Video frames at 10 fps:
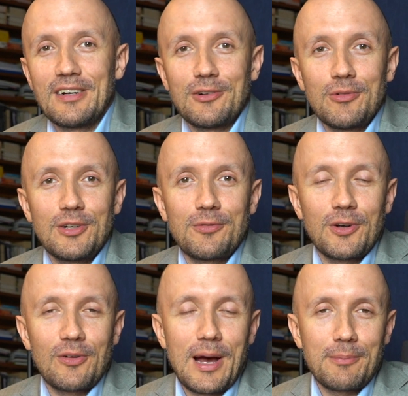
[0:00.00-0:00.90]
reach for
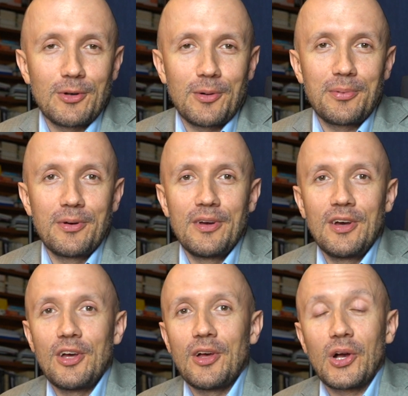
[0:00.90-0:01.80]
your laptop.
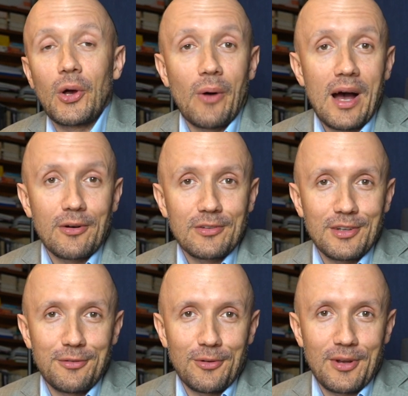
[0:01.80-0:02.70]
Go out,
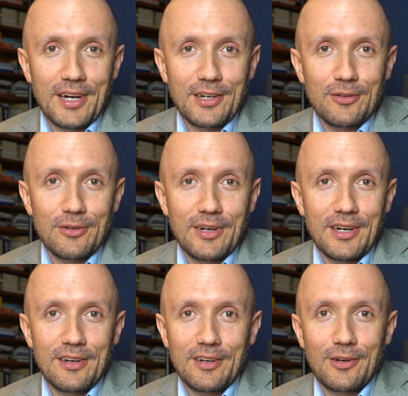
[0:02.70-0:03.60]
if you like, to
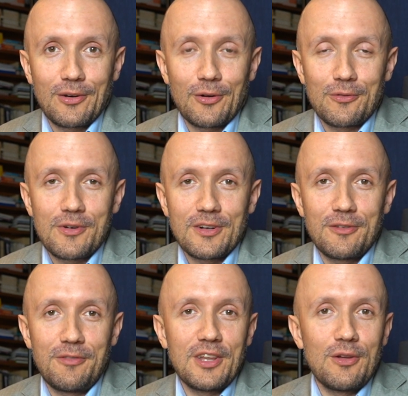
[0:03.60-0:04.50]
a conference
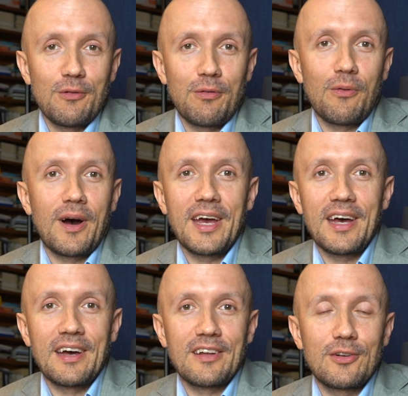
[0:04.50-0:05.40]
venue
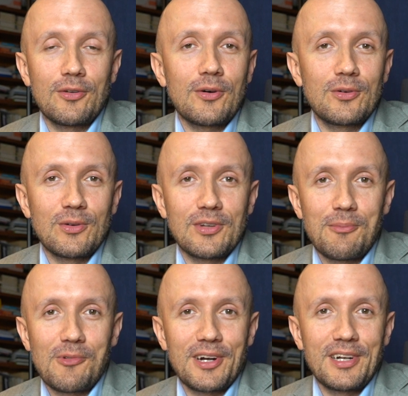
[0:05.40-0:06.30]
foyer, talk to
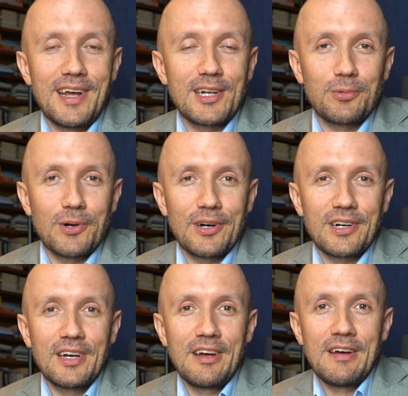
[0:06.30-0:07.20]
someone,
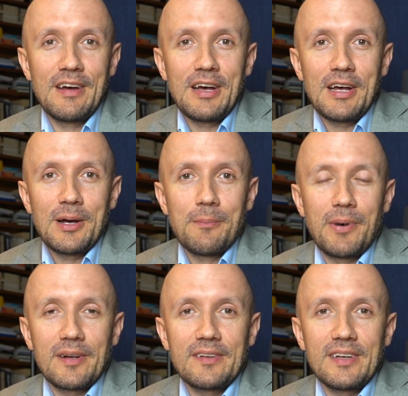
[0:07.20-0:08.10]
network.
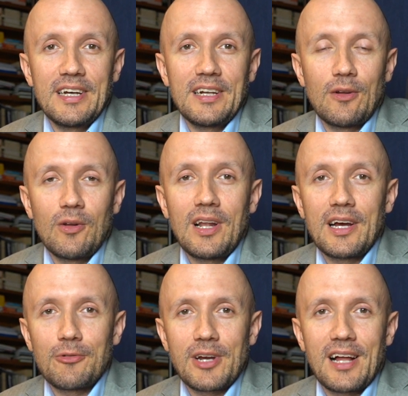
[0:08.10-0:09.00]
But in an
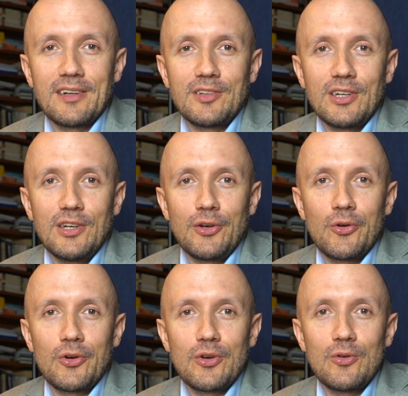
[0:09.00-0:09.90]
online reality,
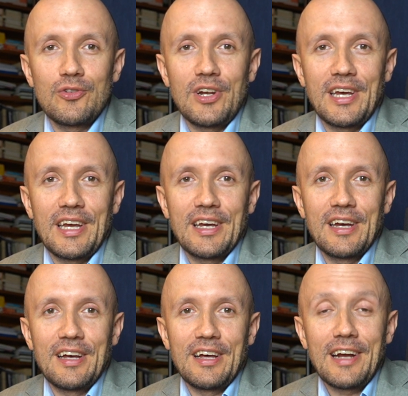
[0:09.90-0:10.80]
you're usually
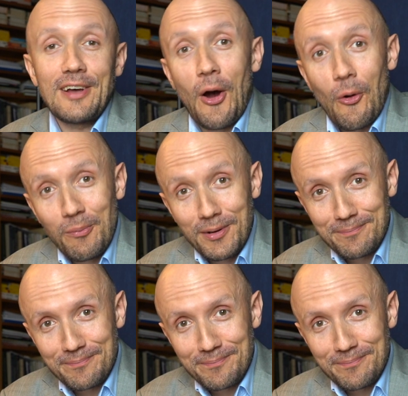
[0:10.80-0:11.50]
at home,